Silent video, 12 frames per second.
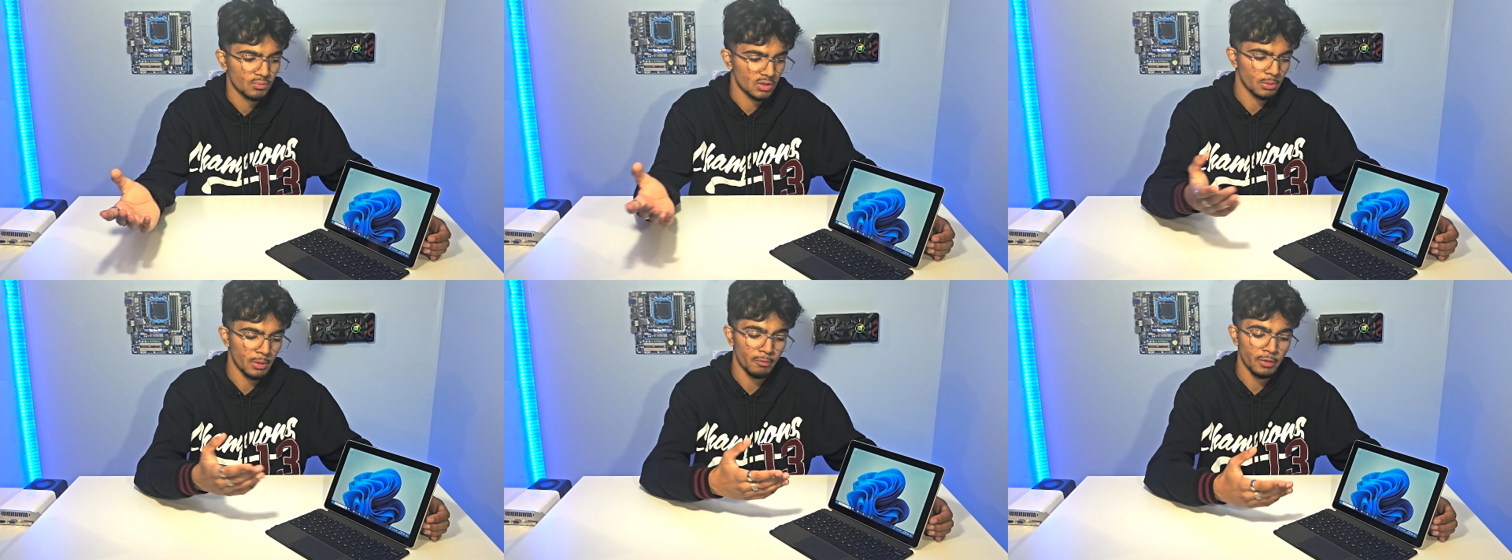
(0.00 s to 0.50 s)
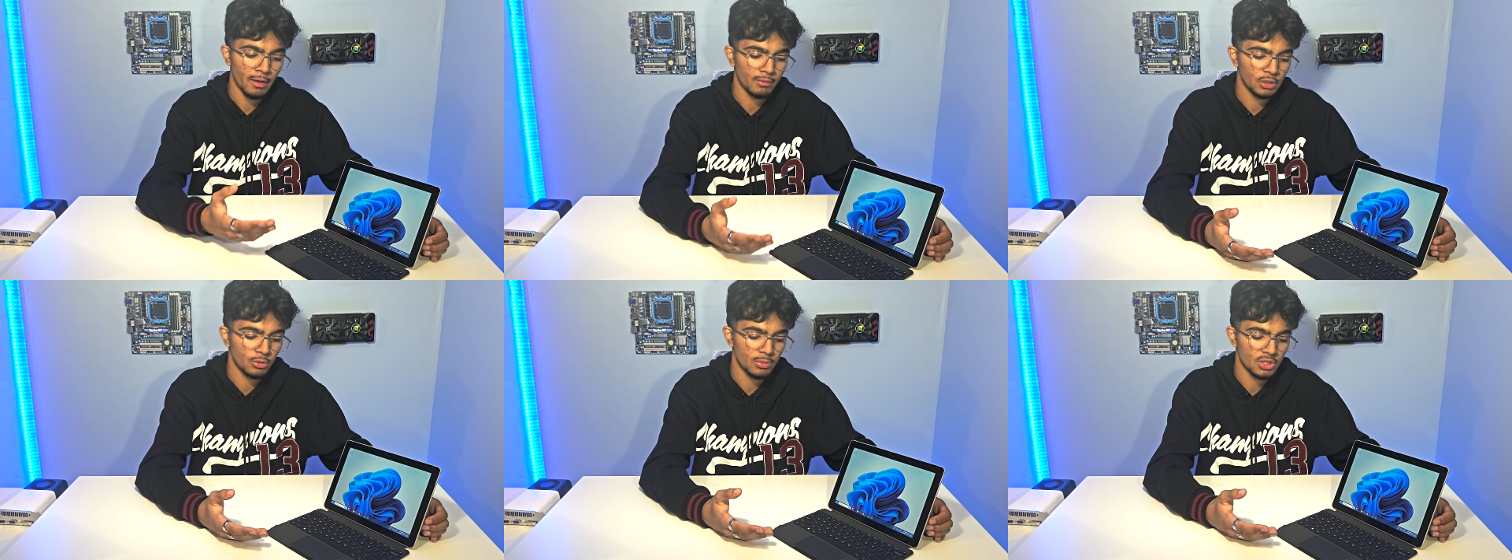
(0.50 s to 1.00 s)
If you have it
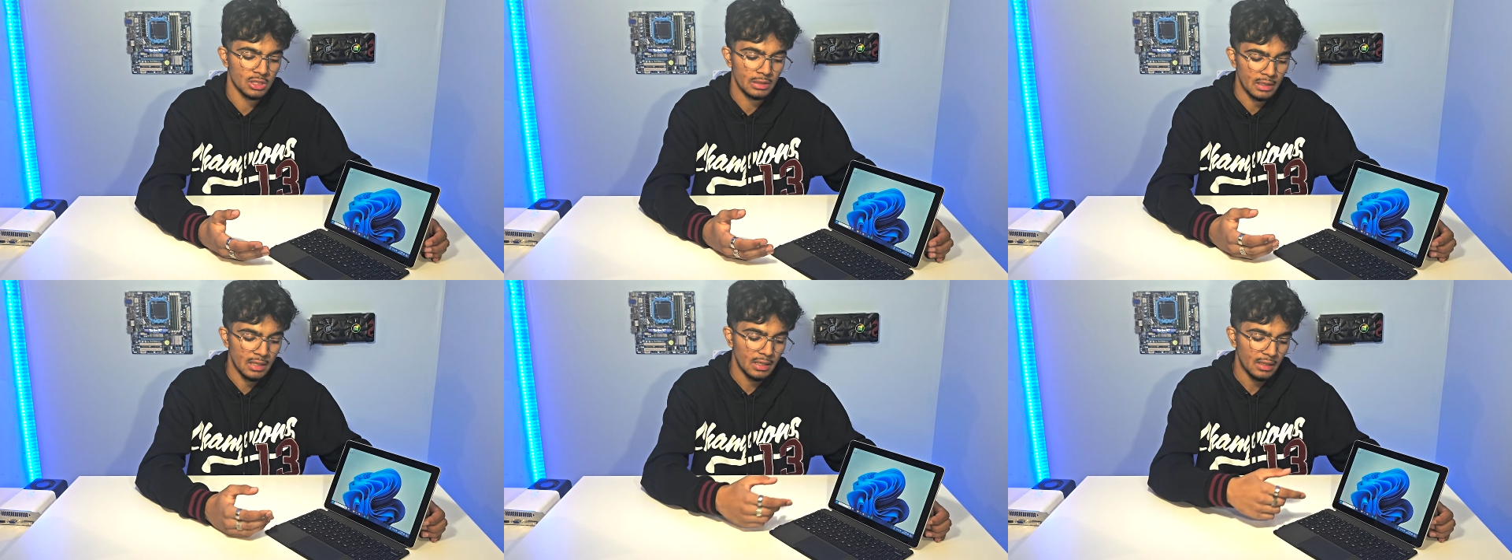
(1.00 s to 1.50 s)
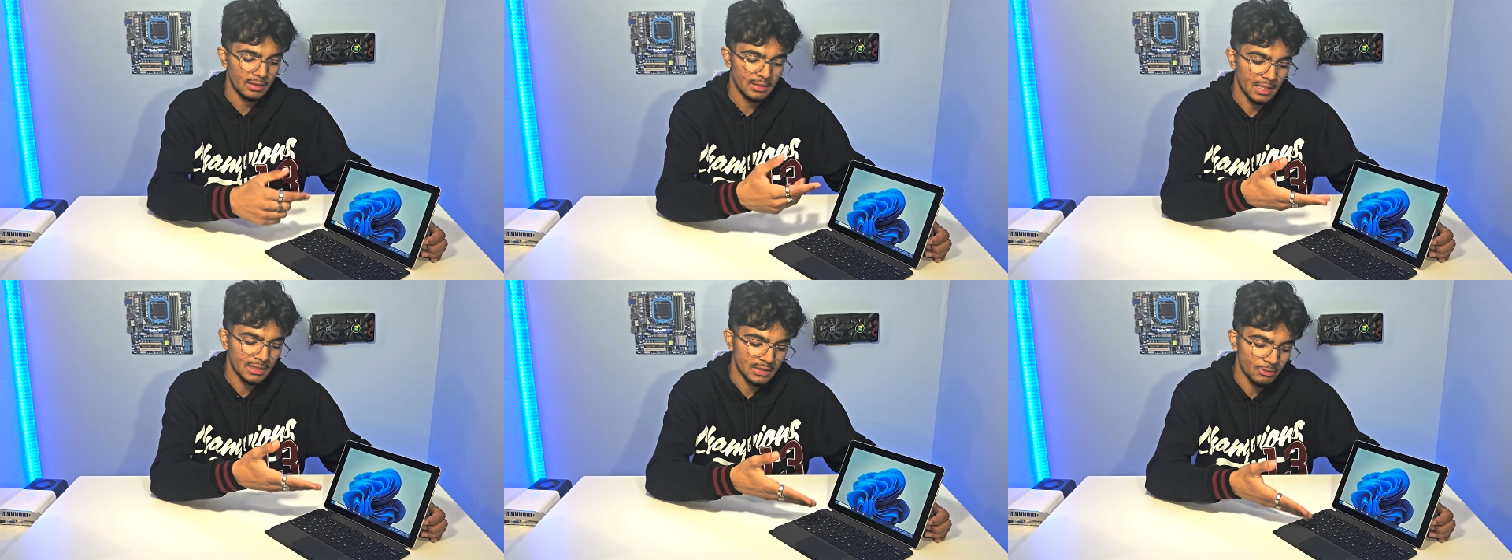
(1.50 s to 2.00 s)
in your machine.
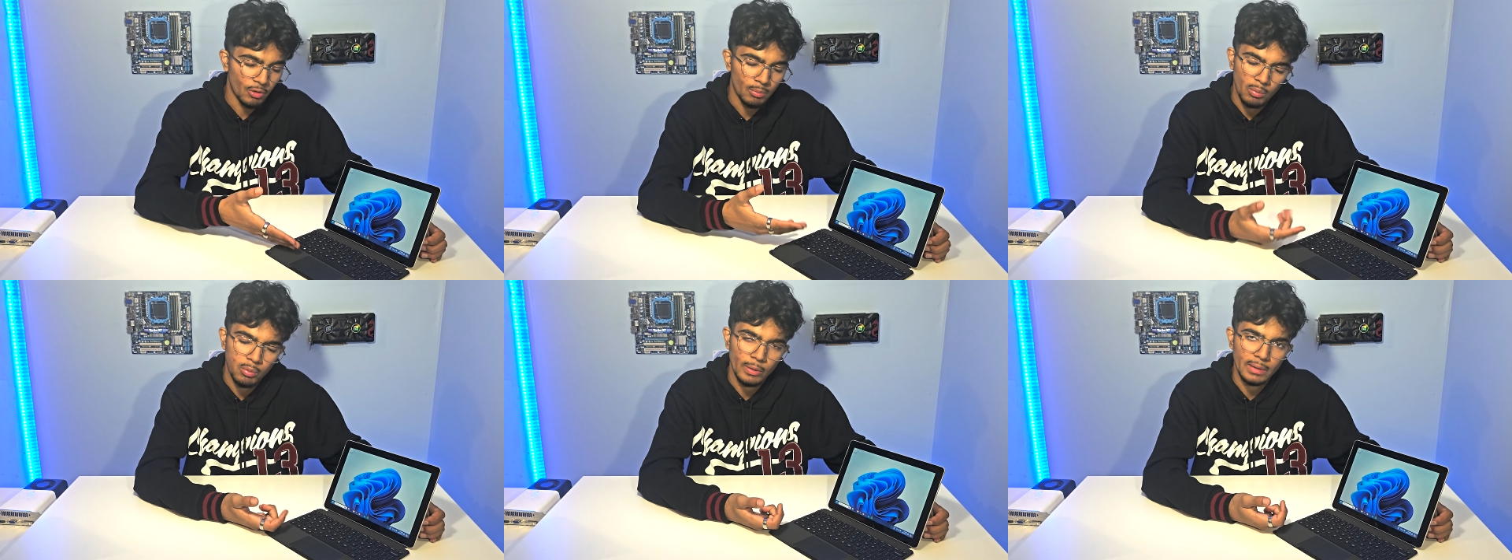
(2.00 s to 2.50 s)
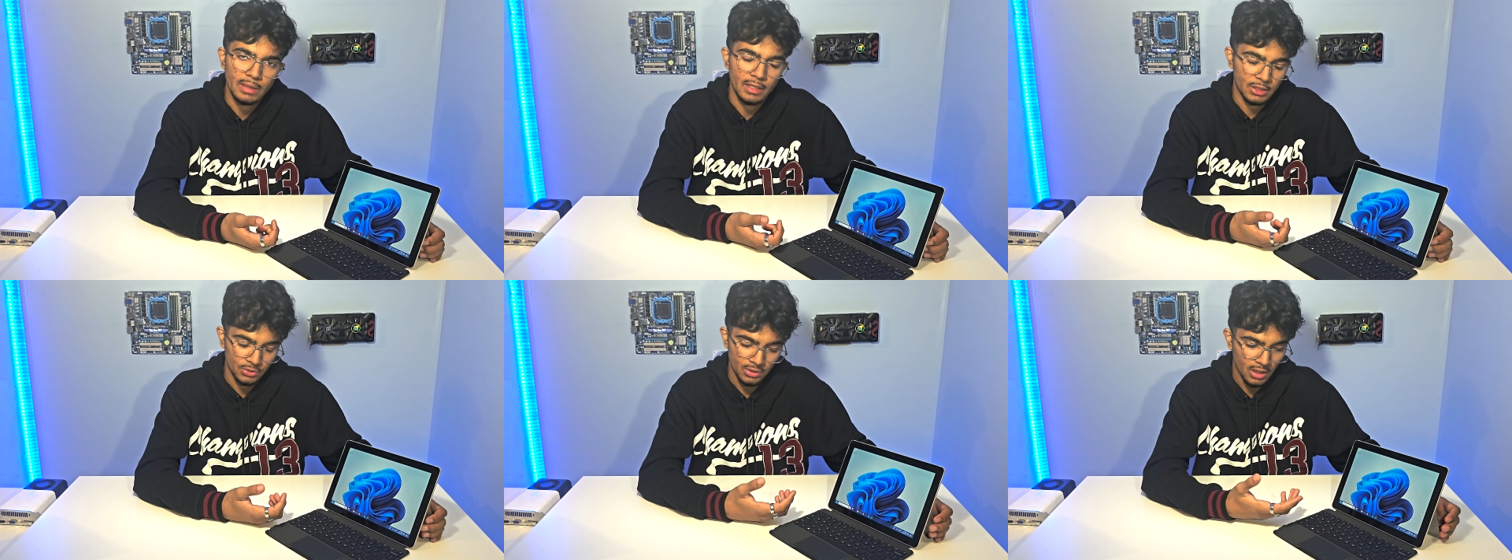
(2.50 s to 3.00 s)
That's the one more point.
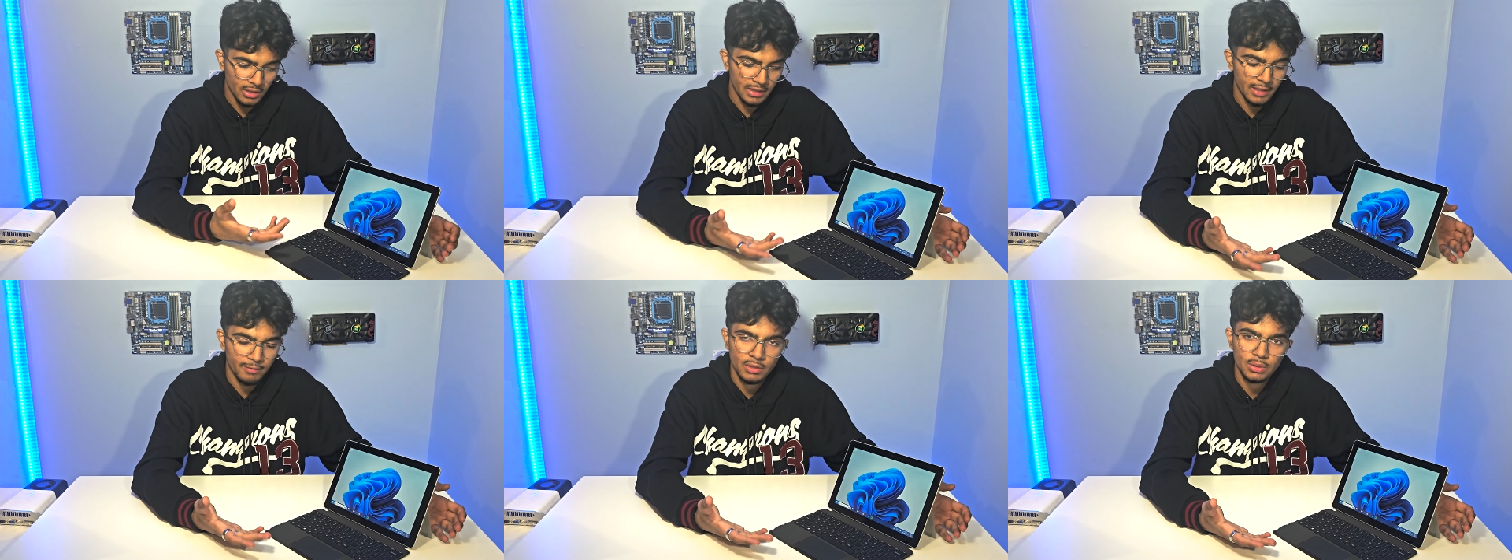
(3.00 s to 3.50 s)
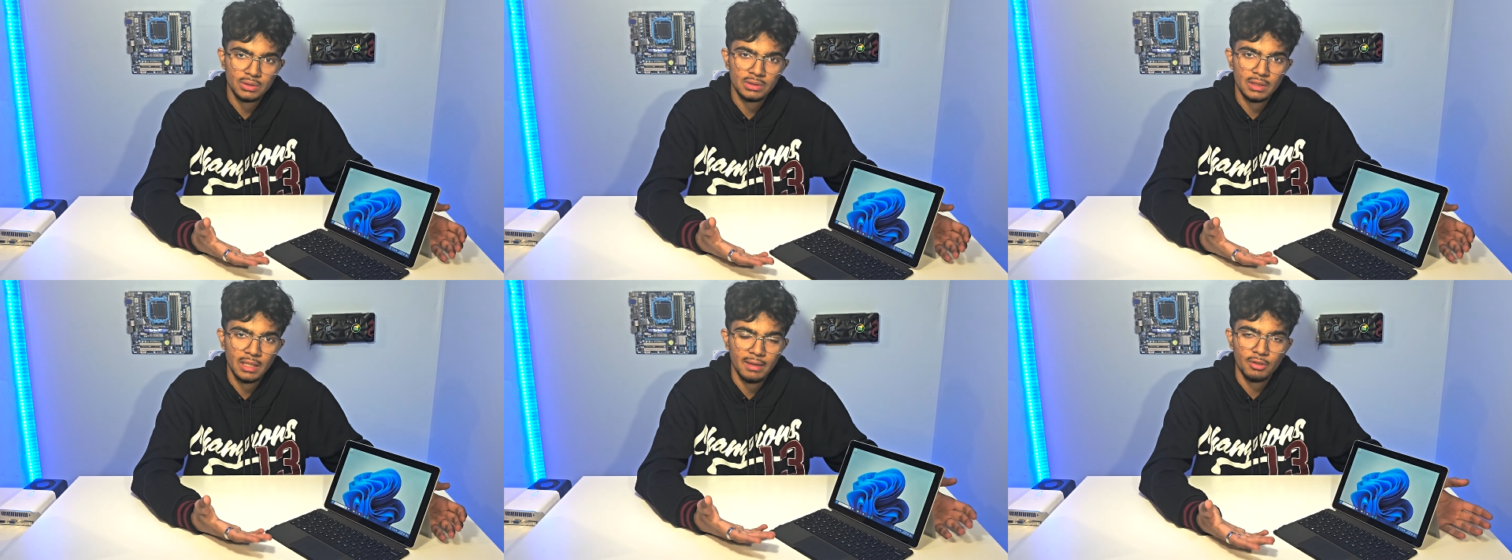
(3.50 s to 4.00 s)
Like you're not gonna get Windows
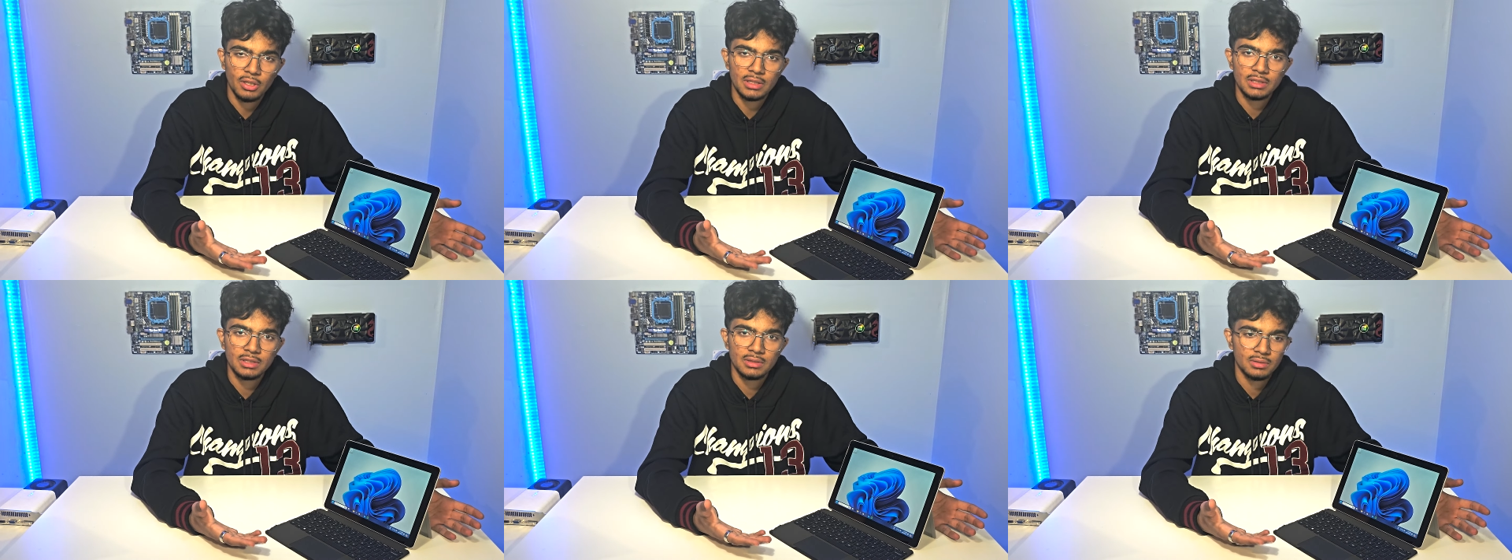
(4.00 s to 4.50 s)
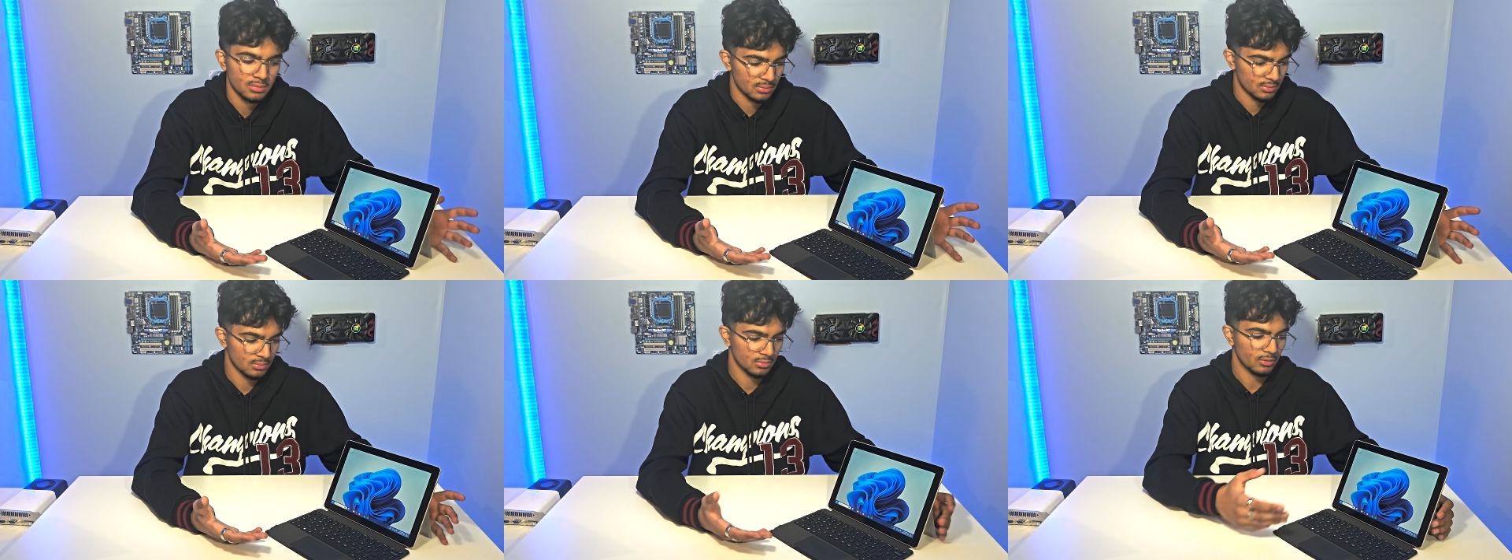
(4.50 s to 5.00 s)
11 on this,
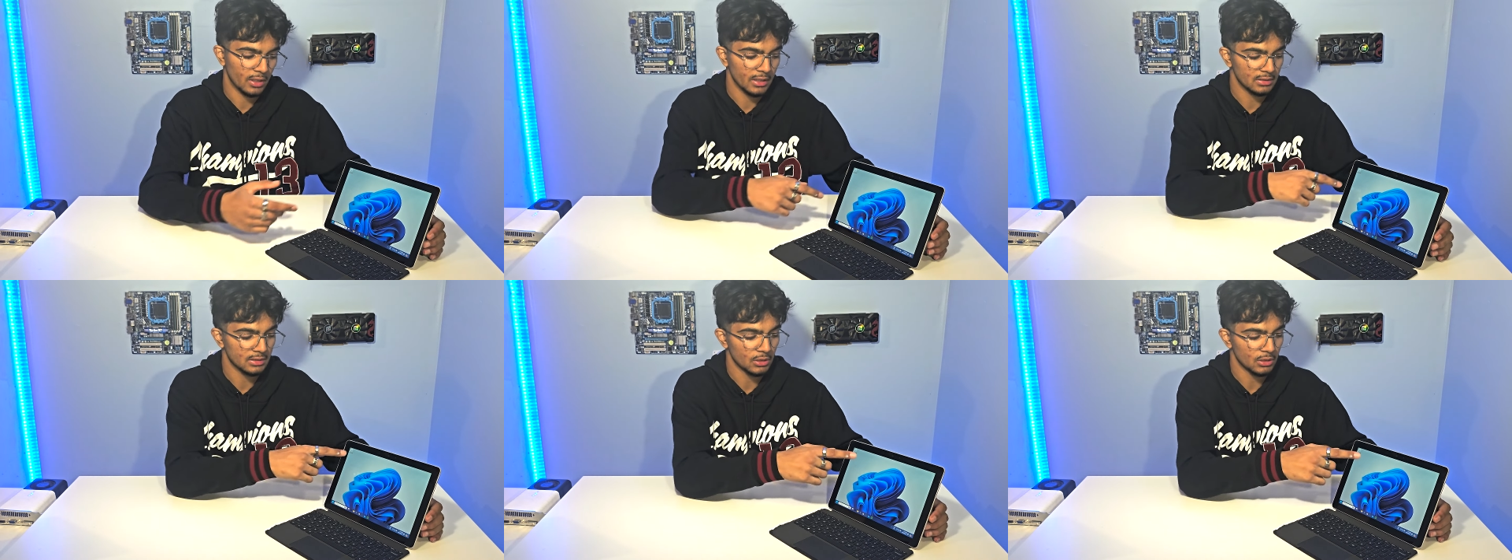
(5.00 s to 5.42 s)
right?